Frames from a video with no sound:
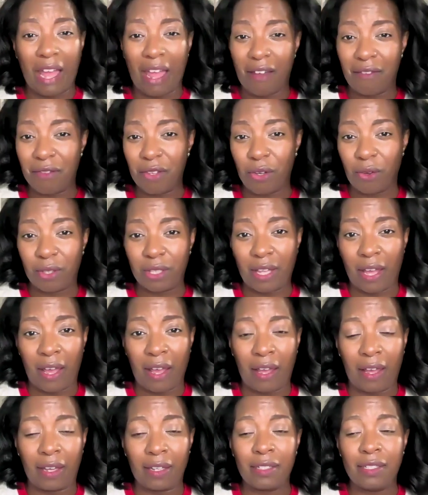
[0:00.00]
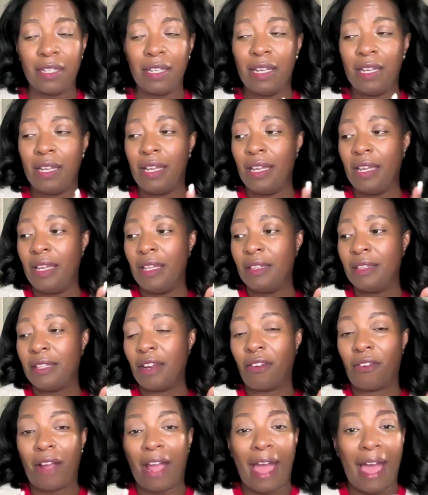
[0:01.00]
savvy online,
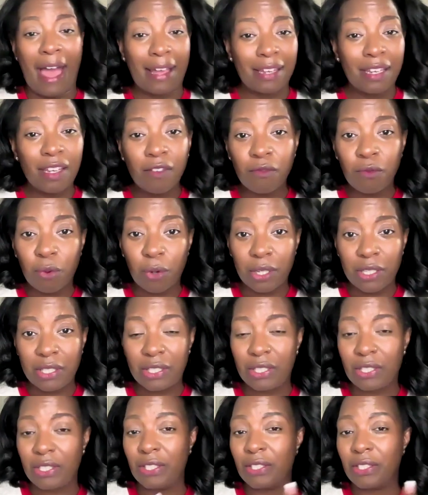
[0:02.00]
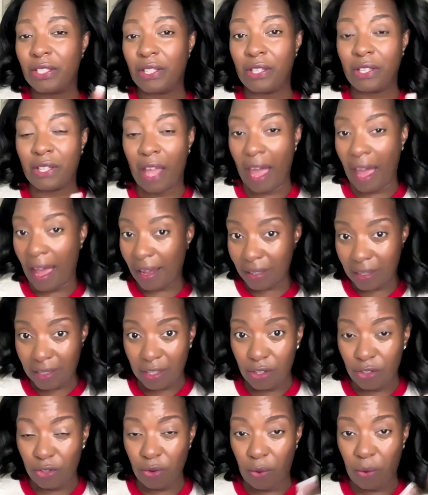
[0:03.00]
that are hacking voices and
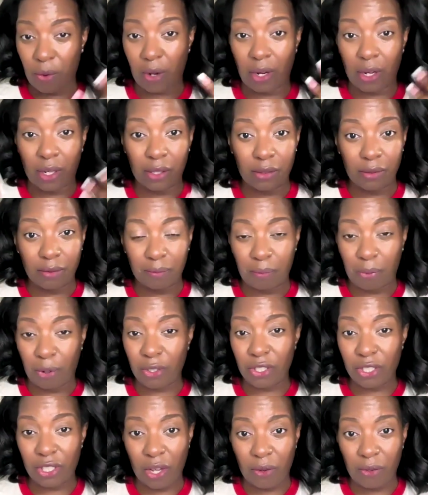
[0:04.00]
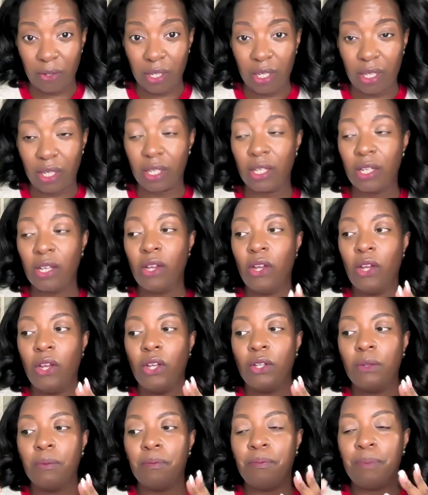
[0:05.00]
hacking your persona.
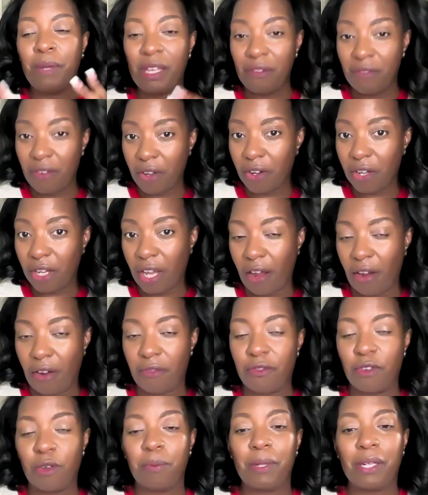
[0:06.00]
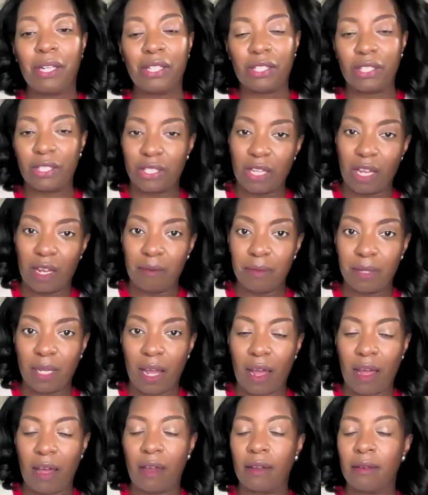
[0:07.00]
Be very careful, but at the same
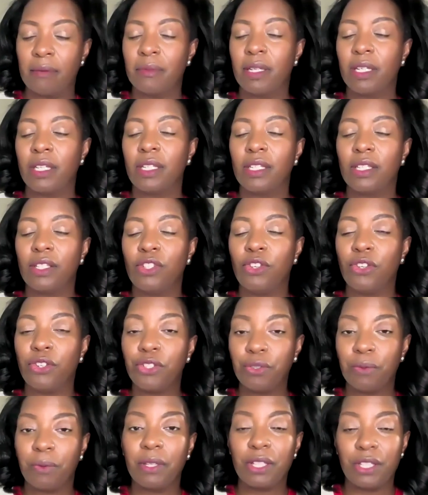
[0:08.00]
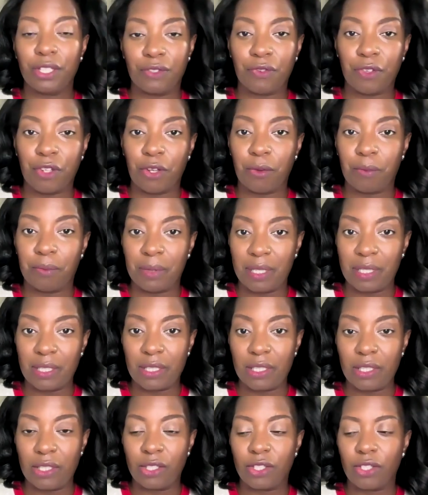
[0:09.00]
time, you're doing this for your
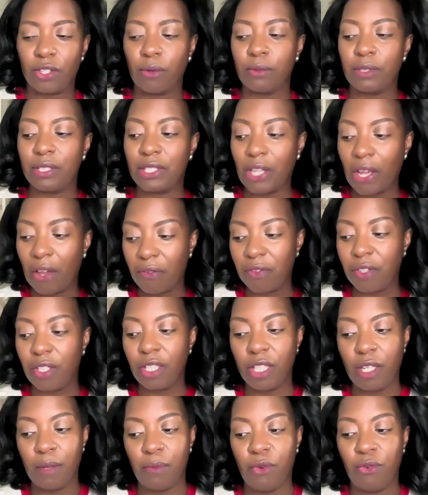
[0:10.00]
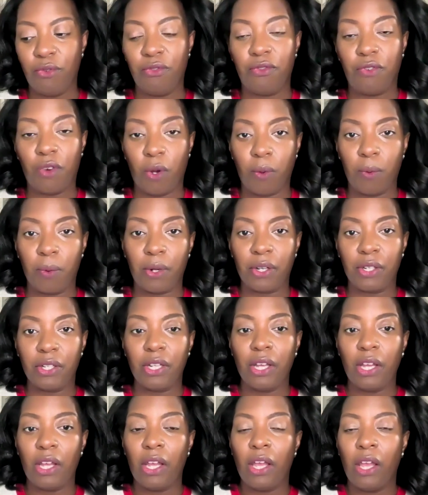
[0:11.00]
business. So definitely move forward